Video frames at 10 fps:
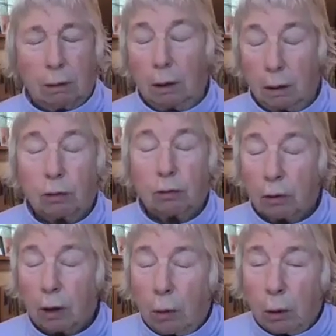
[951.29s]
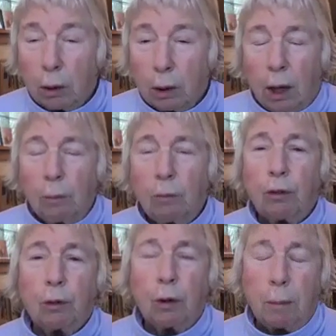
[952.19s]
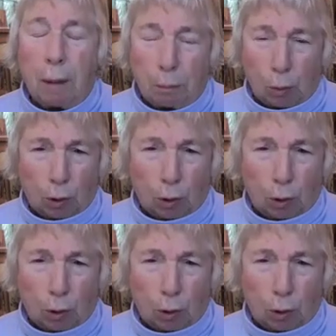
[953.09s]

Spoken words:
And it is now a time for remembering.